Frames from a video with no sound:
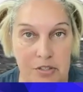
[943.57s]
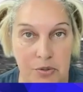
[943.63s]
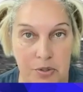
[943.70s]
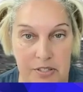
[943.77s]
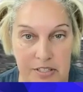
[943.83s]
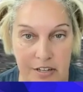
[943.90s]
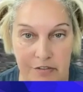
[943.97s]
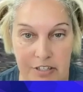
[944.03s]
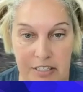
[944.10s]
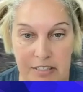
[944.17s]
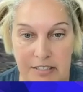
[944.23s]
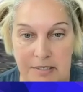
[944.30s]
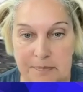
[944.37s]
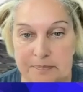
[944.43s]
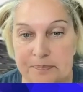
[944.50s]
source
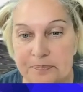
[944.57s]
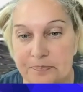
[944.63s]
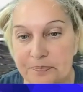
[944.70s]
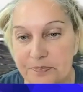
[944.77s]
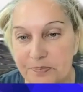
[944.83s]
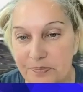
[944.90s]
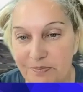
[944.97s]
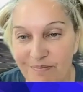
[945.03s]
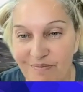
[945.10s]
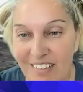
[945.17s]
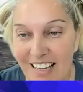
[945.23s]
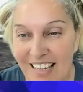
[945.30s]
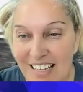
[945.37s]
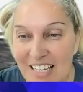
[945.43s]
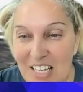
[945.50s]
evidence.
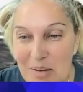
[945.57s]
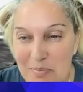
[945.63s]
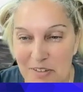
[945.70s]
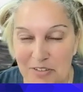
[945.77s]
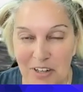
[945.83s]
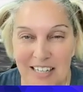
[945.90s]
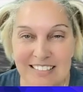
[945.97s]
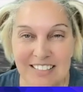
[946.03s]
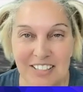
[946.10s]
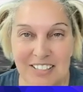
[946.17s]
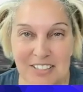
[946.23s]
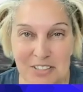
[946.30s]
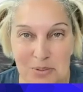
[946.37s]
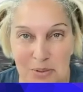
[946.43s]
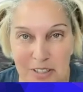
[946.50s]
Before I tell you
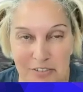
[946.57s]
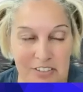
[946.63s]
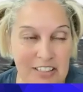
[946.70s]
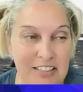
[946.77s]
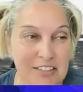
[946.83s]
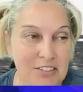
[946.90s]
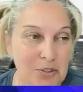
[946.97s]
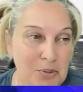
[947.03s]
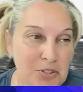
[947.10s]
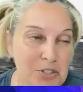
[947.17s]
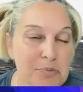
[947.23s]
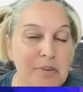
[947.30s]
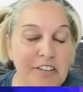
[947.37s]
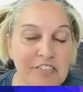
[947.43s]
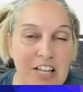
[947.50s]
the story of Callisto, which
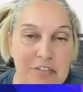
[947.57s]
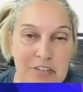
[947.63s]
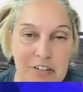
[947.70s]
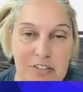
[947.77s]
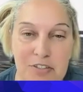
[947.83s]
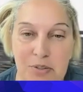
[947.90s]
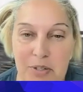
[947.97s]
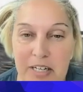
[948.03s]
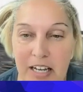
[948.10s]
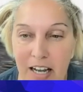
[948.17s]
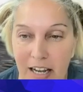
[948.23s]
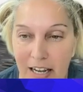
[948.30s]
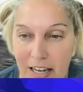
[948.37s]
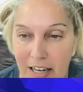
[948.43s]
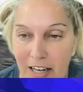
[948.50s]
is my favorite story,
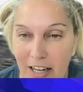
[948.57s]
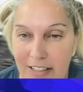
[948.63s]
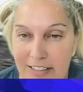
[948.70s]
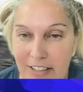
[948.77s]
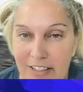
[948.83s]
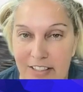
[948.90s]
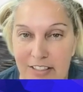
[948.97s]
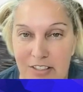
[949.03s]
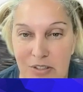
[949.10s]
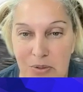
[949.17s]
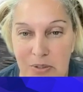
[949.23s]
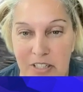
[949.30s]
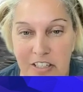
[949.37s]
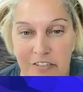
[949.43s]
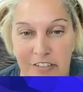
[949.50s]
I'll tell you the
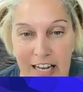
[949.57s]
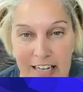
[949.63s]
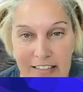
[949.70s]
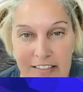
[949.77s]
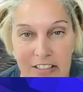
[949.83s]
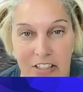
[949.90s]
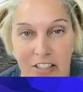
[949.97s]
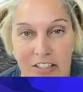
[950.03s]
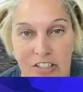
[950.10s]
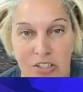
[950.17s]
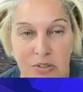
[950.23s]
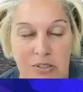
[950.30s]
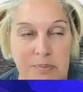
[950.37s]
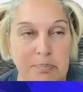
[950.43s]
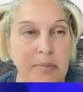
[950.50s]
story of Action.
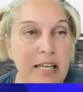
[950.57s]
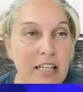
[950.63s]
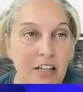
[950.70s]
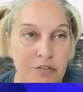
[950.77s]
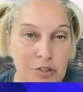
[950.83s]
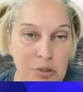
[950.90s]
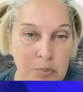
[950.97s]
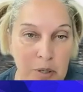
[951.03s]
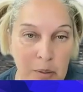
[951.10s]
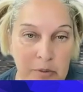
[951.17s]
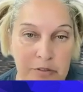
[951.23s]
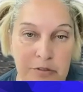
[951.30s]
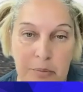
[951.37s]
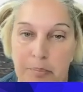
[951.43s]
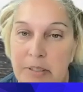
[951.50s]
So many of you are
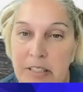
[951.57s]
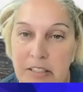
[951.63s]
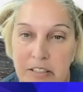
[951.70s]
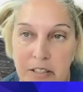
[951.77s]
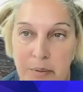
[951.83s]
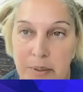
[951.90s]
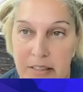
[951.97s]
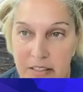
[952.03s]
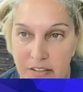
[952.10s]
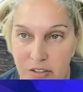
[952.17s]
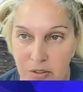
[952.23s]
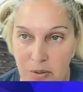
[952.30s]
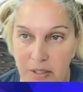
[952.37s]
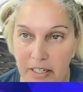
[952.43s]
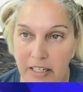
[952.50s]
probably familiar with the
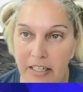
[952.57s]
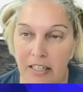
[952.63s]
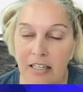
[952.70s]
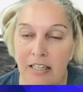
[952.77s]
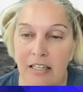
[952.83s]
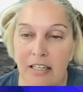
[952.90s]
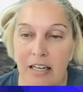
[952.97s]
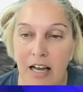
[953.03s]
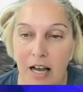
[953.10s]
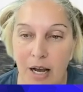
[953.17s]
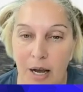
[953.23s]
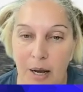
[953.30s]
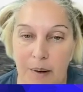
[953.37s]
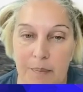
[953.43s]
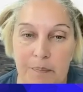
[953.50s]
story,
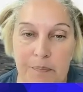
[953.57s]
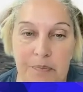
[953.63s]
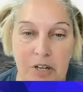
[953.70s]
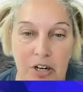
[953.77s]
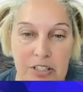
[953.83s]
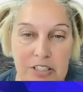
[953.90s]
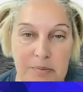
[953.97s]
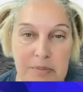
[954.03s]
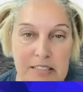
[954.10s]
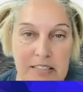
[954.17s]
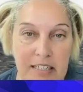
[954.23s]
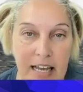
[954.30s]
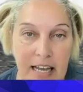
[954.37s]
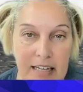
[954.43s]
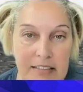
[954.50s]
Artemis
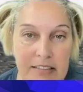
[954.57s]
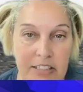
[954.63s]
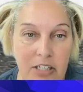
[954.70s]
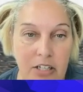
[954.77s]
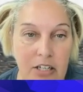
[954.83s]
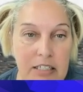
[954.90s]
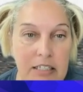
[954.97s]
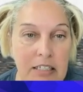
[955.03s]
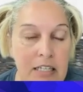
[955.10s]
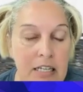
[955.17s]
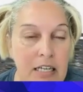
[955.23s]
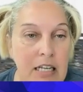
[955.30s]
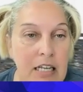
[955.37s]
and Action.